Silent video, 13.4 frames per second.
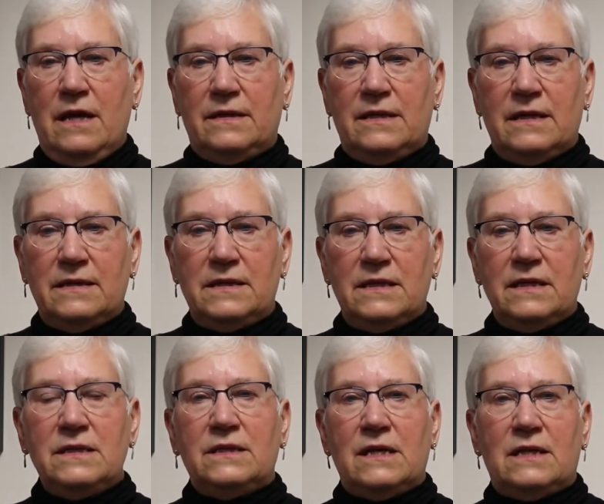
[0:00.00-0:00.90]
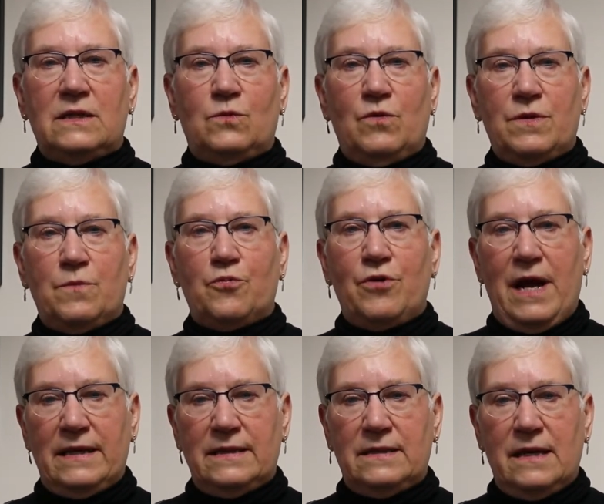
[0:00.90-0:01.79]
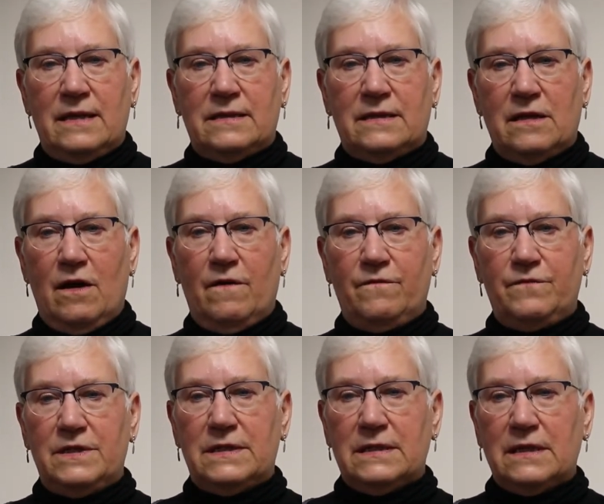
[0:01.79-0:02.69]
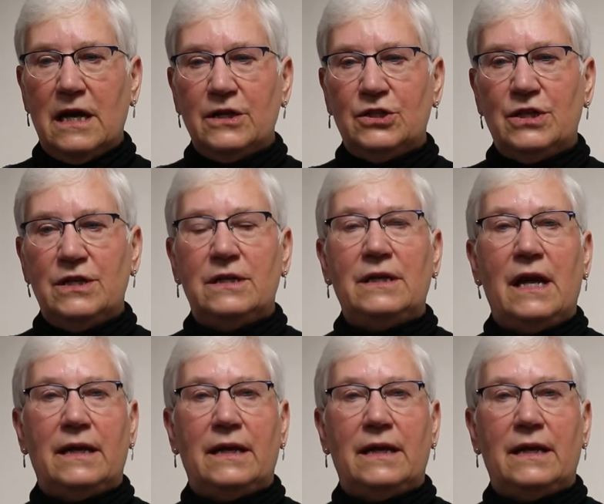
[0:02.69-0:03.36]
to assist us with a process of discussion